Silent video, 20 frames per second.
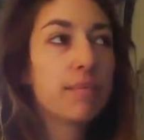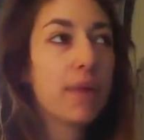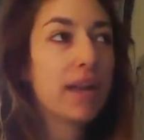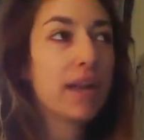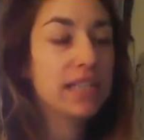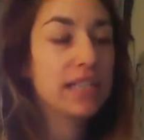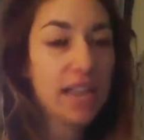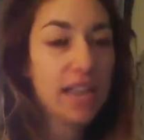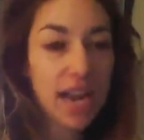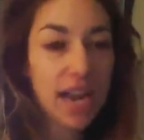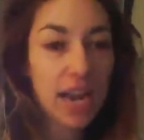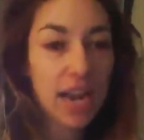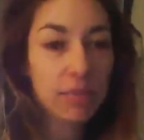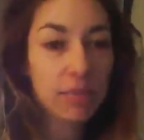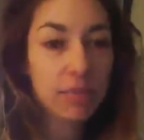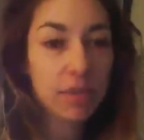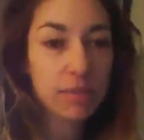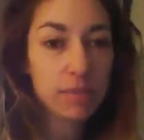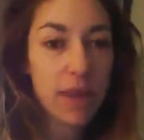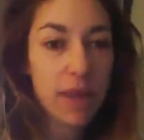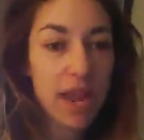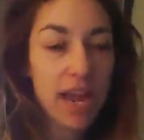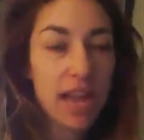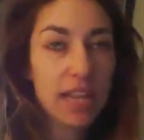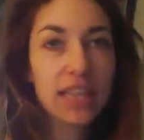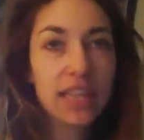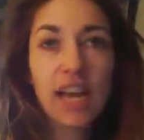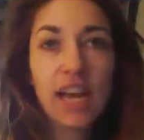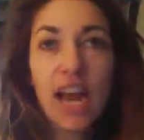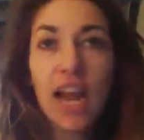my dad was
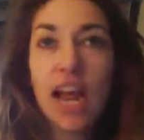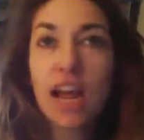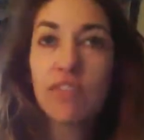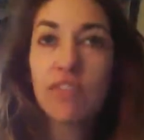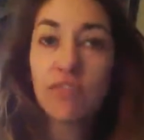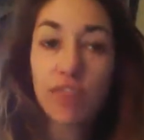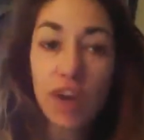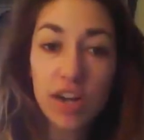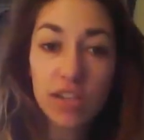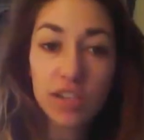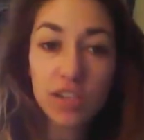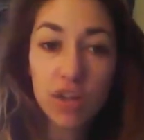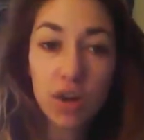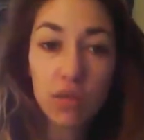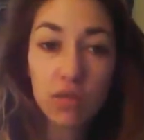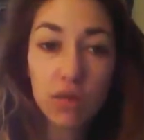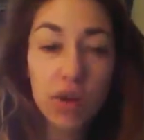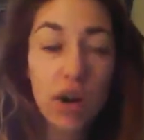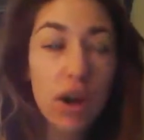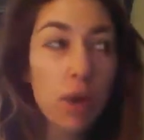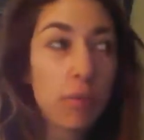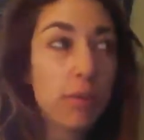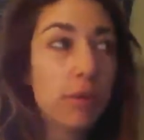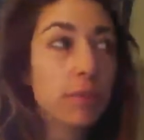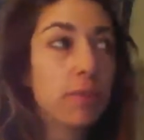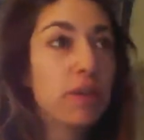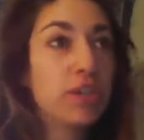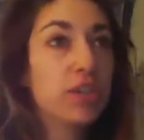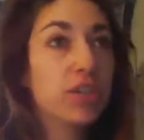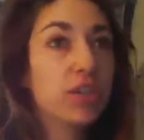mad that I had friends over
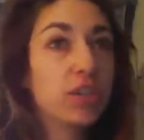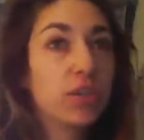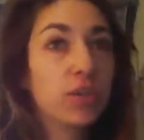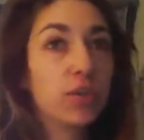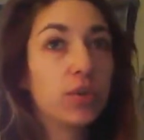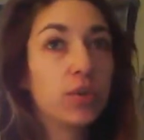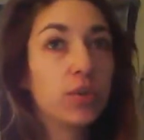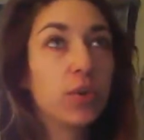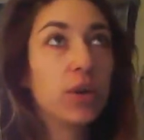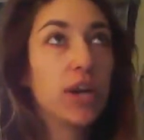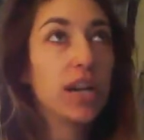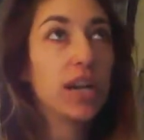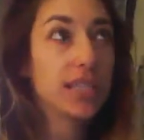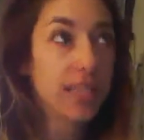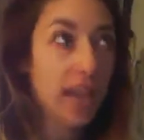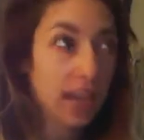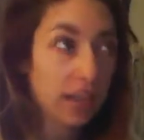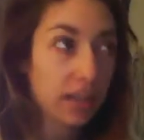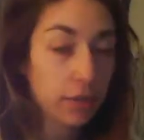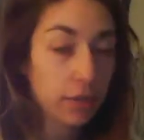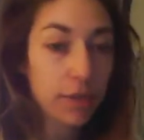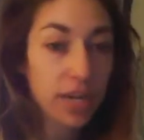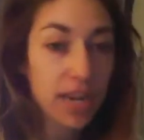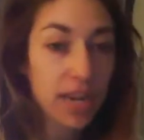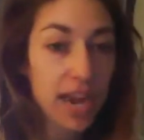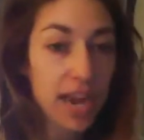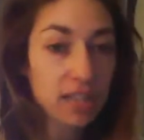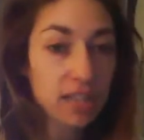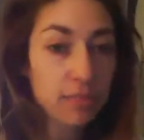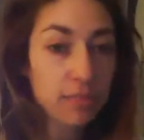helping me do exactly what he
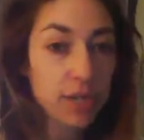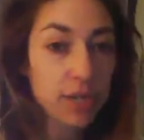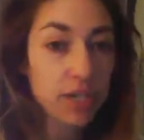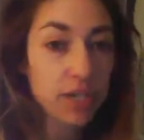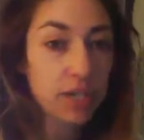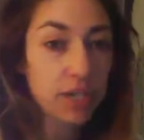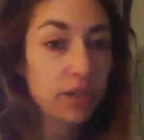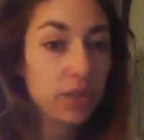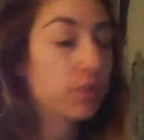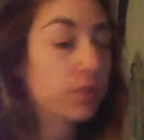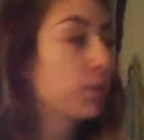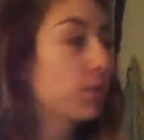asked me to do,